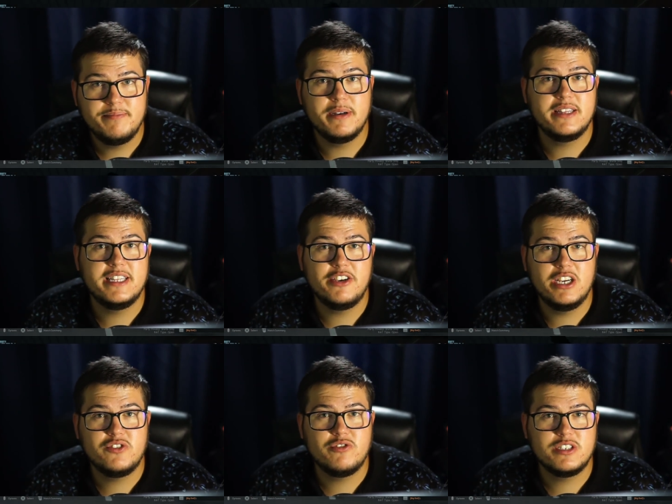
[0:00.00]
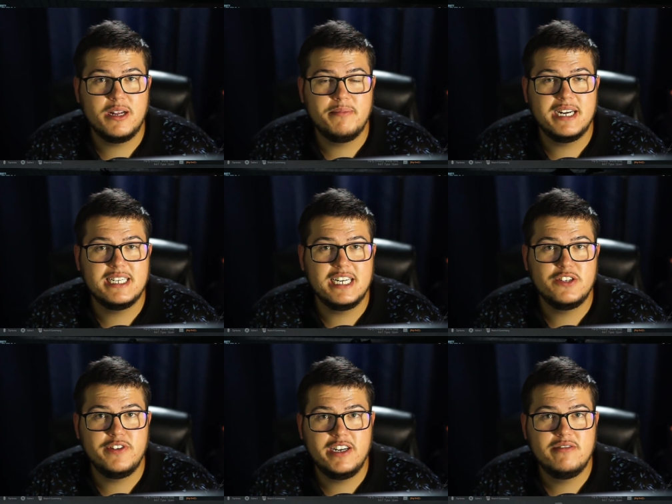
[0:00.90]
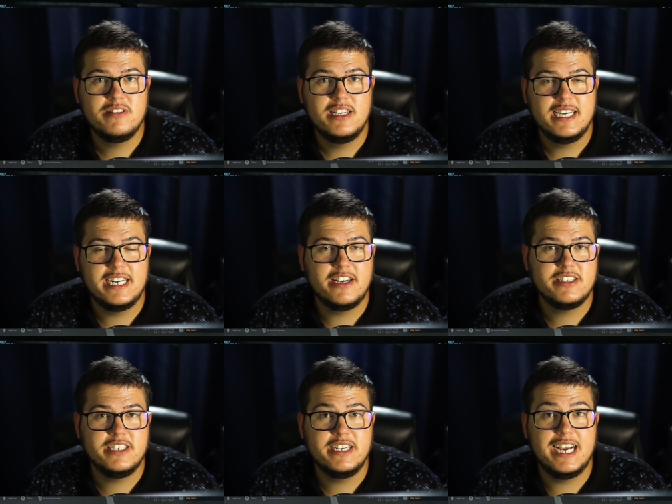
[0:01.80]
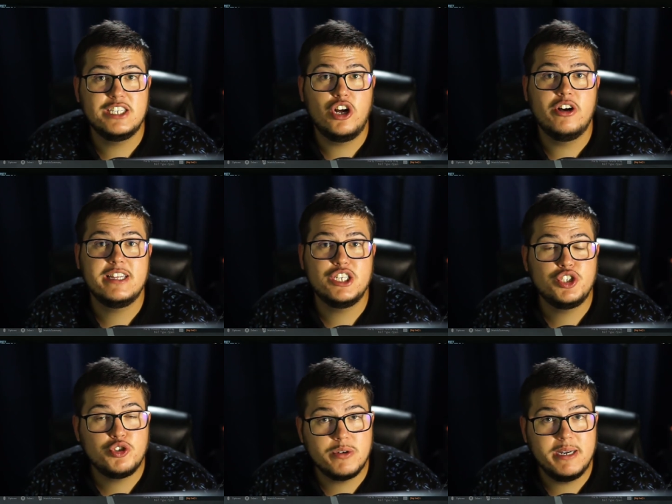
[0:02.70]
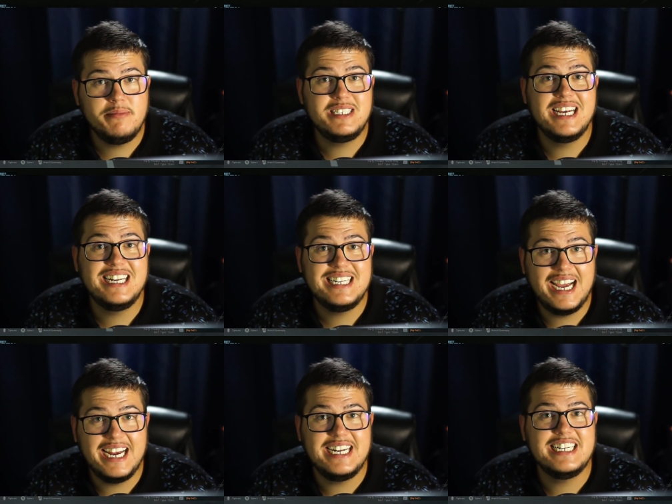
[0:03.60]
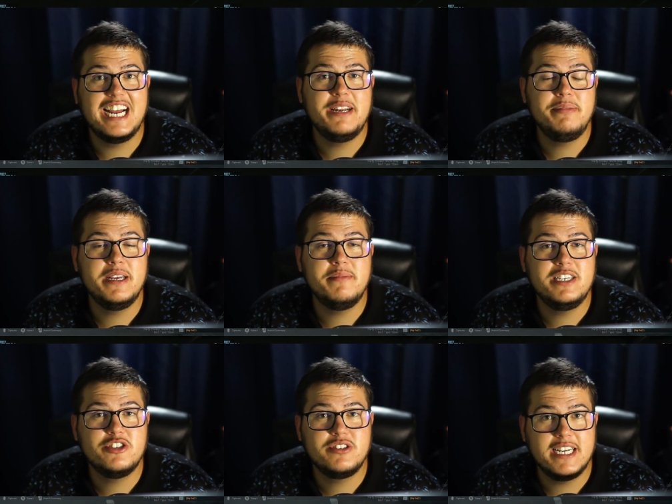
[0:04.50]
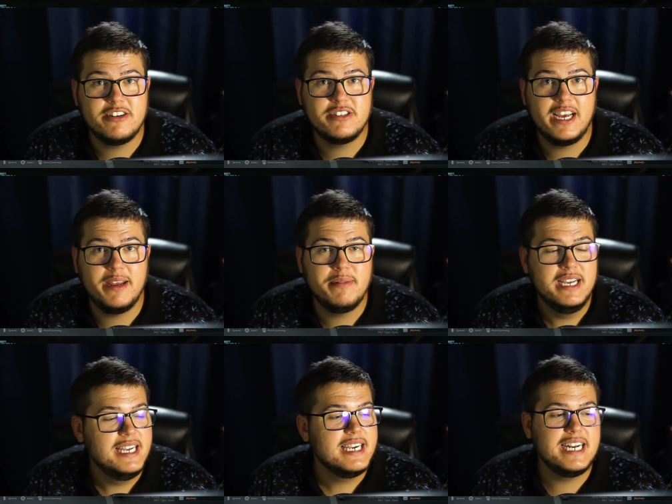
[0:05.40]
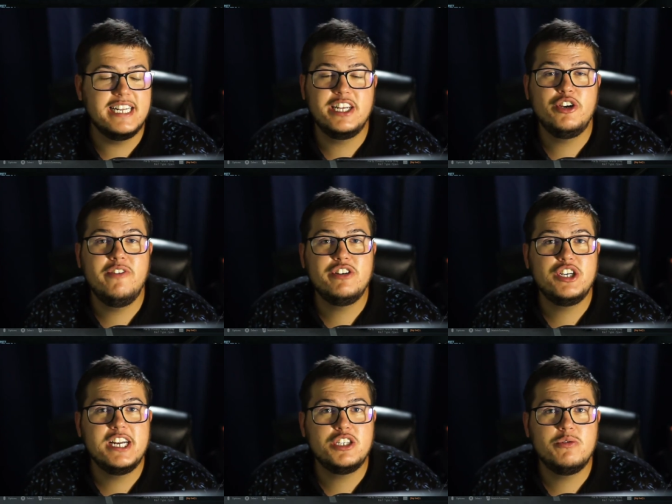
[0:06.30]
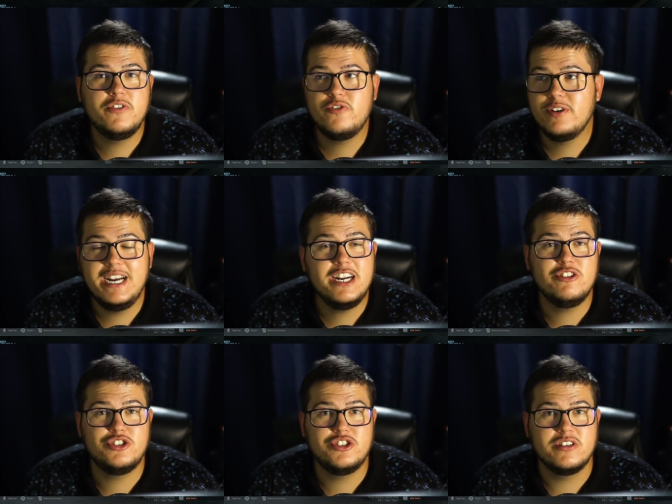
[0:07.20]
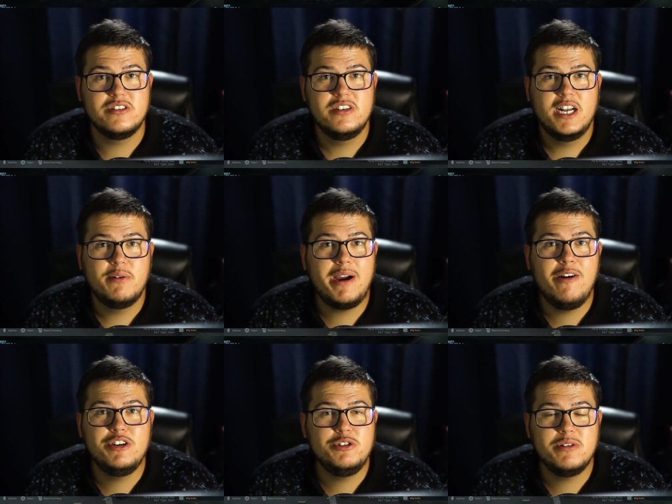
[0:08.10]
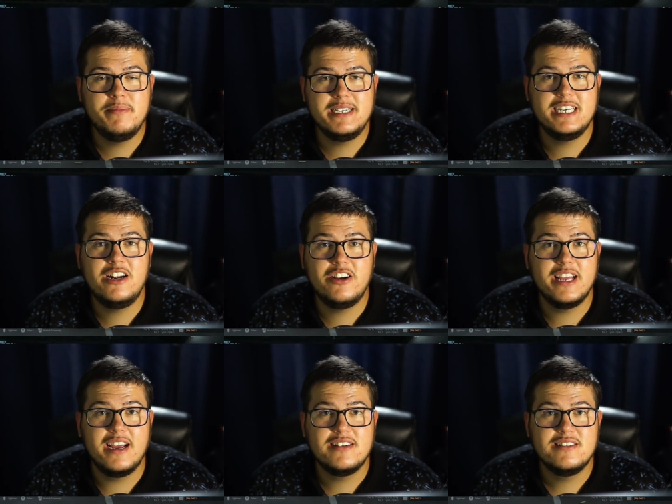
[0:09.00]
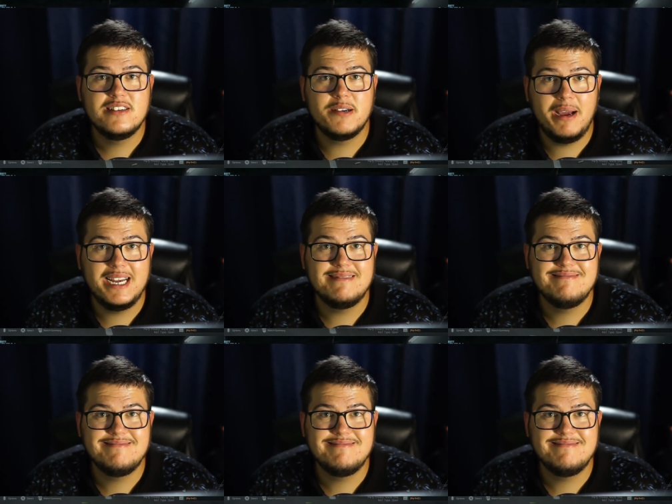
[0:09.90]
but thank you guys for stopping by today's video, and I'll see you guys all at the stream tonight, nine P M Eastern Standard Time. Get in there. You have a chance to win a free Edgar shirt. Why would you want to miss out on that? Goodbye.